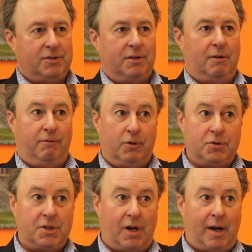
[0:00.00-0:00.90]
Is it the
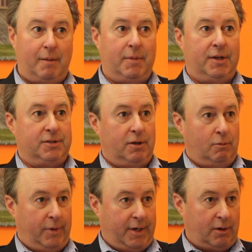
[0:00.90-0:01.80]
first time? Is it a
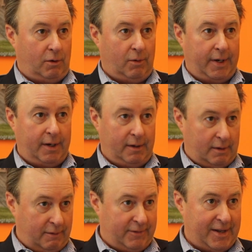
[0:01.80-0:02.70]

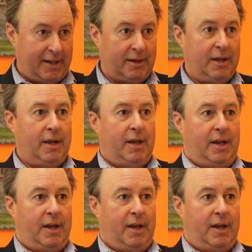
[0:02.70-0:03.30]
recurring event?